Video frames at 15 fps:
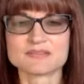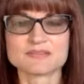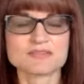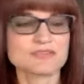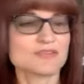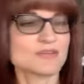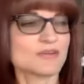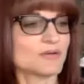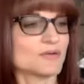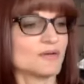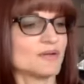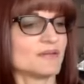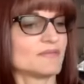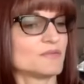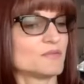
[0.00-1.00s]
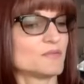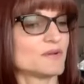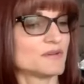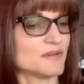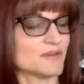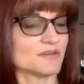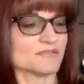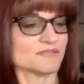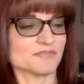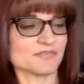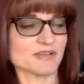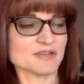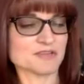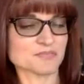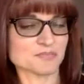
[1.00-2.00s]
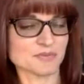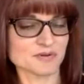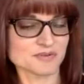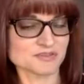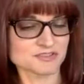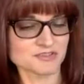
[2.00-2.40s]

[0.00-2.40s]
So everyone on Facebook,